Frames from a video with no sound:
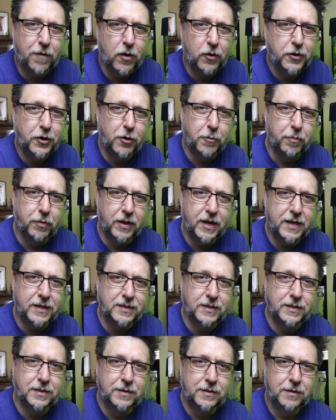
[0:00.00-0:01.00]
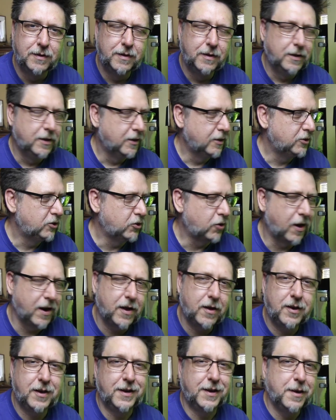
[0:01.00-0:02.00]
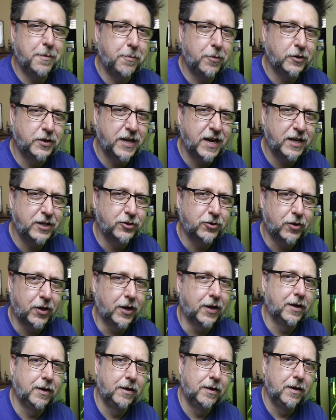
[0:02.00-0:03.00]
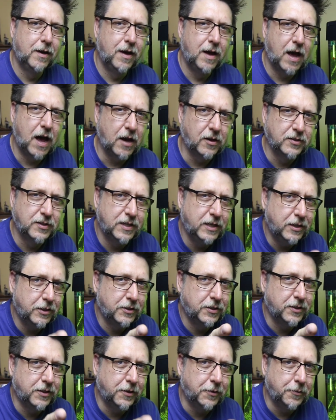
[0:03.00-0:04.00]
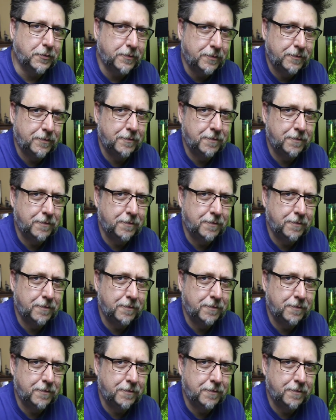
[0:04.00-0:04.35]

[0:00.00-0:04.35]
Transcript: Follow your bliss. Try out an Ember Tetra. I'll see you soon.